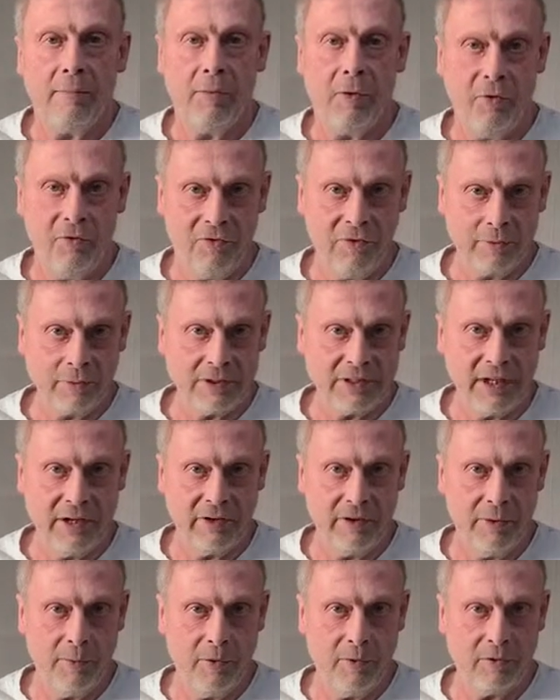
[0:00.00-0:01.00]
Paul from
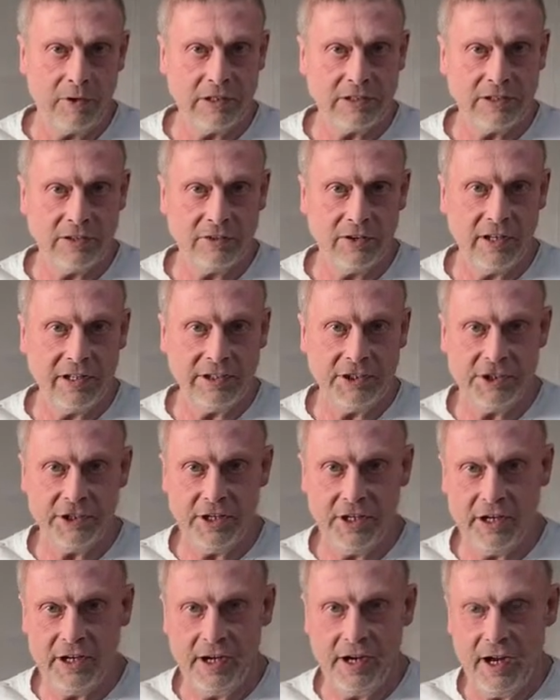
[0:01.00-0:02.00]
Steering Wheel
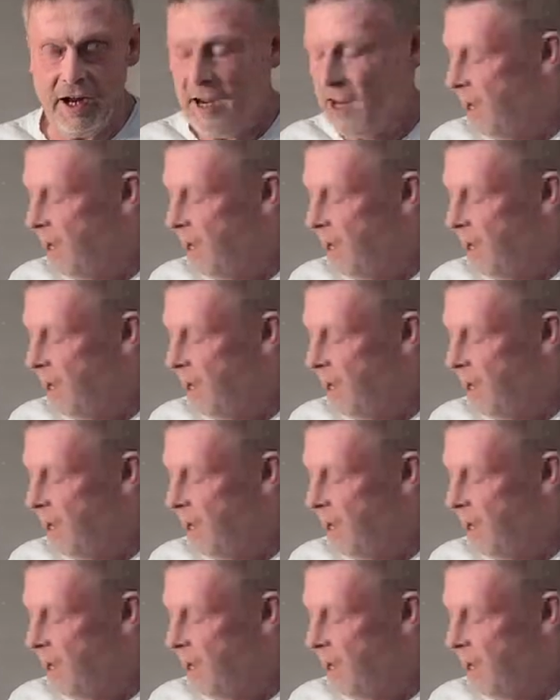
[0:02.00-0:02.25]
Restoration.